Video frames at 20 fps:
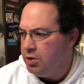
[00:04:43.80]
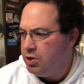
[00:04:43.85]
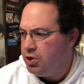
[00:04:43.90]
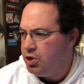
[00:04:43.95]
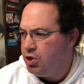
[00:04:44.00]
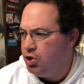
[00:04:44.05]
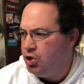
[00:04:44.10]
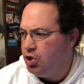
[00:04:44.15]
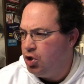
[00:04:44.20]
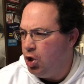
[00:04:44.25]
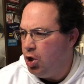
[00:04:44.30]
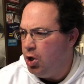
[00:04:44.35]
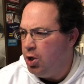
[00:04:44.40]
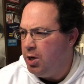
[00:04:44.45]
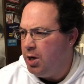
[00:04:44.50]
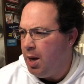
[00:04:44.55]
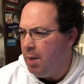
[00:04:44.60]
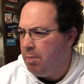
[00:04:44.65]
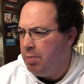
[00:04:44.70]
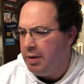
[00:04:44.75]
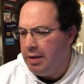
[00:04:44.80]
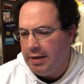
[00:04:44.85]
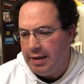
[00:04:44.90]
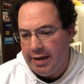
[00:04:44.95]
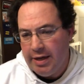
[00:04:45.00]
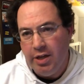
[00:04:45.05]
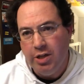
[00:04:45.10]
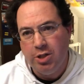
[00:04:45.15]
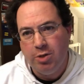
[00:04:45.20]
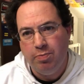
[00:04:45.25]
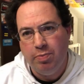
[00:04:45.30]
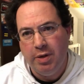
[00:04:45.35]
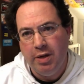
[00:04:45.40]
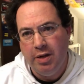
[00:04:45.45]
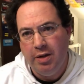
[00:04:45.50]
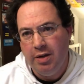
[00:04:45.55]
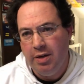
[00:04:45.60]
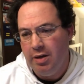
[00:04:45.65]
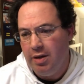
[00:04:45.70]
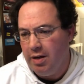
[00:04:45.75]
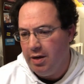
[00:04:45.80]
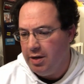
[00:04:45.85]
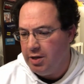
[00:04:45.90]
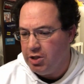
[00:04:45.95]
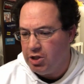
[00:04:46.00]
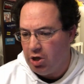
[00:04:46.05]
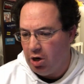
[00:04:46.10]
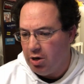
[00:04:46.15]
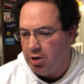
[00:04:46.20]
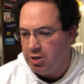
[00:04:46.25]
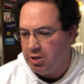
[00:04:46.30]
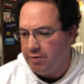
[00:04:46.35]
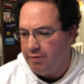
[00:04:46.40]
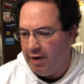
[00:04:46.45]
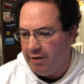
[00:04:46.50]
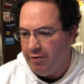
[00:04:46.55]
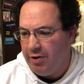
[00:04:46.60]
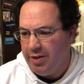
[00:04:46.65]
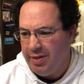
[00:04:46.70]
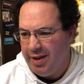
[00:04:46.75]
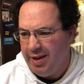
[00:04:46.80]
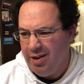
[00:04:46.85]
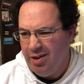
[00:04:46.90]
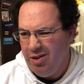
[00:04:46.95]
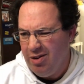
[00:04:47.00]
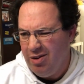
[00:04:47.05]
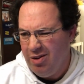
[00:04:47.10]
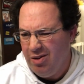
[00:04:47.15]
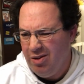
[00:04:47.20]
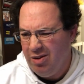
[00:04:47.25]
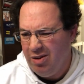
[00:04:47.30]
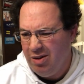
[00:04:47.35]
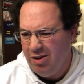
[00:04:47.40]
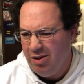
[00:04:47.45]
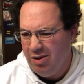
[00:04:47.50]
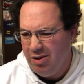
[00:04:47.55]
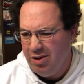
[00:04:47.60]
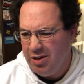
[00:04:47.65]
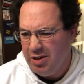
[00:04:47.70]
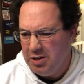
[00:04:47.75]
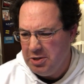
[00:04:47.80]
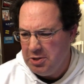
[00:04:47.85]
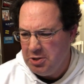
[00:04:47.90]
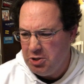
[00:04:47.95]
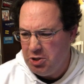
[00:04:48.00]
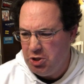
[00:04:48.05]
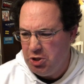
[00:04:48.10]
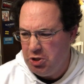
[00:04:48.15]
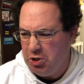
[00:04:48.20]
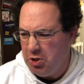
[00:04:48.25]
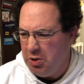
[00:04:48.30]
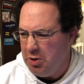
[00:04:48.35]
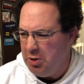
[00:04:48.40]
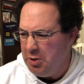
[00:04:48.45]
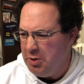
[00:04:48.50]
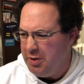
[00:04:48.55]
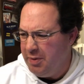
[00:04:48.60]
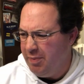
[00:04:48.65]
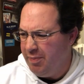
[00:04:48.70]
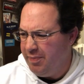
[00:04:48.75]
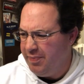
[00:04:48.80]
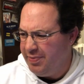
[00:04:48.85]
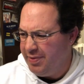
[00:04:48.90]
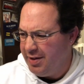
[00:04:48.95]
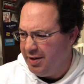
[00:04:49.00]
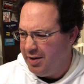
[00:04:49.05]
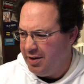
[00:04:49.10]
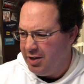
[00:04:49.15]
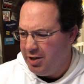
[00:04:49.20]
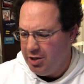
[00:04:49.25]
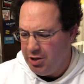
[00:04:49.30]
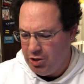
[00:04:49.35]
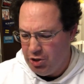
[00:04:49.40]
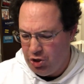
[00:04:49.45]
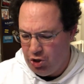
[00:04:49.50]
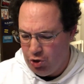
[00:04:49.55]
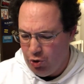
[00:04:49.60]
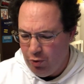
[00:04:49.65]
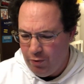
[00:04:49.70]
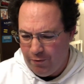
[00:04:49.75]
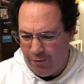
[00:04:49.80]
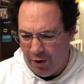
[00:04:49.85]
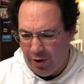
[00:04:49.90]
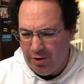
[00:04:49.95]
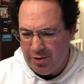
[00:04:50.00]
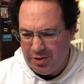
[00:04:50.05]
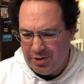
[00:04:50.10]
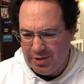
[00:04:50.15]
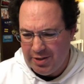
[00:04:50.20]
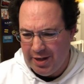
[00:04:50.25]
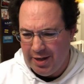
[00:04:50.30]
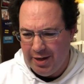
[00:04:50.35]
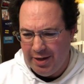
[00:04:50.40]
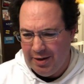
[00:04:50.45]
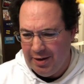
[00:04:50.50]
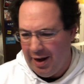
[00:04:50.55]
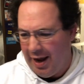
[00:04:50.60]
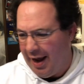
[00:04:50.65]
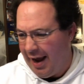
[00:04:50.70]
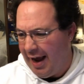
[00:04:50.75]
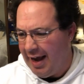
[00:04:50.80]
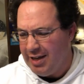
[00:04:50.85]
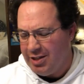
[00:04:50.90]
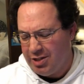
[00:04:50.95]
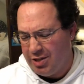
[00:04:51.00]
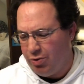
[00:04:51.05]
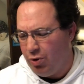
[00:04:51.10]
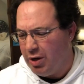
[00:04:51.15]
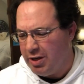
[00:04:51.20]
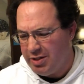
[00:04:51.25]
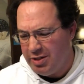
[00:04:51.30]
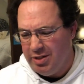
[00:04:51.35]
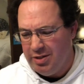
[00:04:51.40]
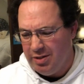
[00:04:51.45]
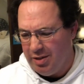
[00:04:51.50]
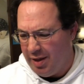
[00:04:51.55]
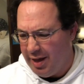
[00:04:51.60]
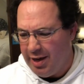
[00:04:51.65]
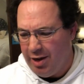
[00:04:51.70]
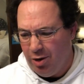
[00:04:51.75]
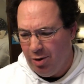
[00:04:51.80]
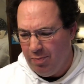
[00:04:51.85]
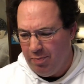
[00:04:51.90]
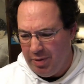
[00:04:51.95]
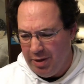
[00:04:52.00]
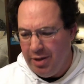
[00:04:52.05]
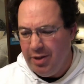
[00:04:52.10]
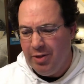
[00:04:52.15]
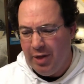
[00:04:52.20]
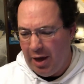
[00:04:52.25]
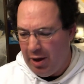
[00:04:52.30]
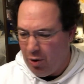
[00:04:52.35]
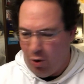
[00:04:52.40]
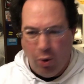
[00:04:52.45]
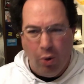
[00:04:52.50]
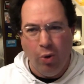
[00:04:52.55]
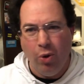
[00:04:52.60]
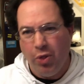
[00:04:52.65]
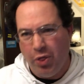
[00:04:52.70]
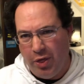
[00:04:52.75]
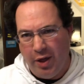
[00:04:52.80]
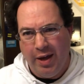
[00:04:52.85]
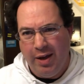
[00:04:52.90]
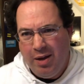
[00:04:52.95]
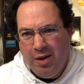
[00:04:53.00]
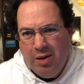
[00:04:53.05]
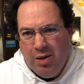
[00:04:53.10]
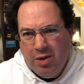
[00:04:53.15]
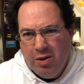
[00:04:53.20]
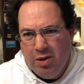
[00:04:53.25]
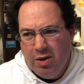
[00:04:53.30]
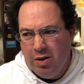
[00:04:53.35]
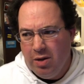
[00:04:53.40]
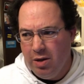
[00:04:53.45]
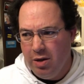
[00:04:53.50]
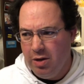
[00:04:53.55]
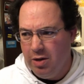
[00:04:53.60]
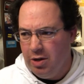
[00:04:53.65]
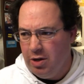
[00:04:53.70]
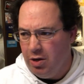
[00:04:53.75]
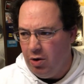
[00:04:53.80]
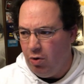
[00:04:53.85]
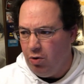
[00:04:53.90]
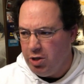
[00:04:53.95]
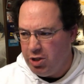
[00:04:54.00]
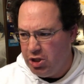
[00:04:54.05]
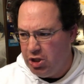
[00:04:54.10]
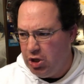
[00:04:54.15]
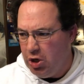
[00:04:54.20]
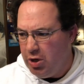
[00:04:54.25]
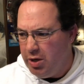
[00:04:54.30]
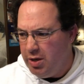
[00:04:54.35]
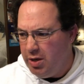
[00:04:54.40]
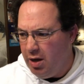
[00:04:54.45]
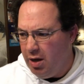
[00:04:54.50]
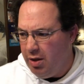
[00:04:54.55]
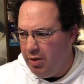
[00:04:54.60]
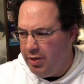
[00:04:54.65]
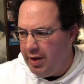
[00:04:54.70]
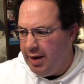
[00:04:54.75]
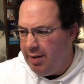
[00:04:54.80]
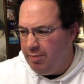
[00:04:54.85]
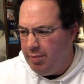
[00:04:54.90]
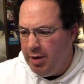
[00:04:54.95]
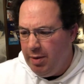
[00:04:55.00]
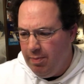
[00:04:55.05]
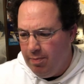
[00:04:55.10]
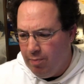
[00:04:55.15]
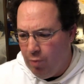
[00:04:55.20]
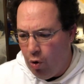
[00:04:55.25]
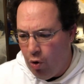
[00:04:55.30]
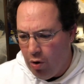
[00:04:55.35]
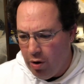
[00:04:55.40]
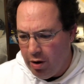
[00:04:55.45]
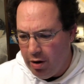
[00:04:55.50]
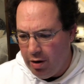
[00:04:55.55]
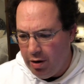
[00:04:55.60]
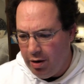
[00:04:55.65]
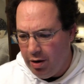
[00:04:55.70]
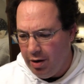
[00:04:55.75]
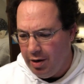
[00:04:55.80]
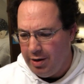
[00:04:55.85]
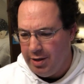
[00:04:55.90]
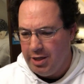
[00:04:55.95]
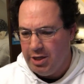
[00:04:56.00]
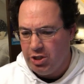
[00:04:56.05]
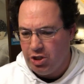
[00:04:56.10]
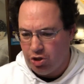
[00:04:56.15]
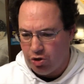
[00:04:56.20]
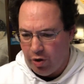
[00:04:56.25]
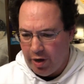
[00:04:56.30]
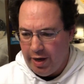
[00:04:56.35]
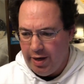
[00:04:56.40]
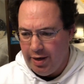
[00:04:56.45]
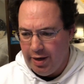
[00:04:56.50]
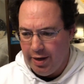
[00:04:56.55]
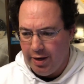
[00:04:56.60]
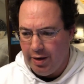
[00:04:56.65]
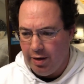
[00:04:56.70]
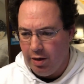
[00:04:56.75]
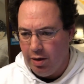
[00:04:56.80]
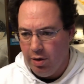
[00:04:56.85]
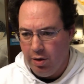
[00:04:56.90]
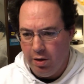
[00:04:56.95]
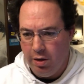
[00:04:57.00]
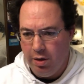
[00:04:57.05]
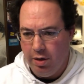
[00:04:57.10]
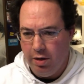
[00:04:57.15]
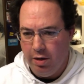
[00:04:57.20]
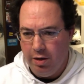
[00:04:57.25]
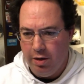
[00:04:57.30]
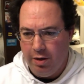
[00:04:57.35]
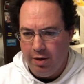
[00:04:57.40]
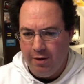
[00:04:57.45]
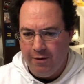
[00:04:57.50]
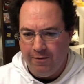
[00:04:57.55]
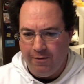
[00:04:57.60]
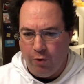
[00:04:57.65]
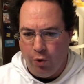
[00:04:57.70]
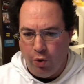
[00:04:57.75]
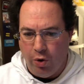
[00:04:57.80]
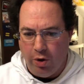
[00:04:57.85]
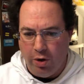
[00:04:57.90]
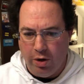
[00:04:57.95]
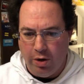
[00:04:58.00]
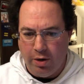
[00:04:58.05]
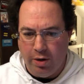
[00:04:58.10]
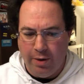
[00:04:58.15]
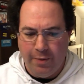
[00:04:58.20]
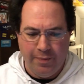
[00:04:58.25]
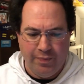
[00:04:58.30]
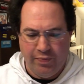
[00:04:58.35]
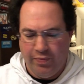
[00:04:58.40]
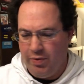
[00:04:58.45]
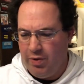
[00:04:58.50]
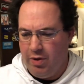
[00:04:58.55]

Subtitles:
Should police be in charge of everything? Should shoot first and ask questions later be that whole thing? Or should there be more training for,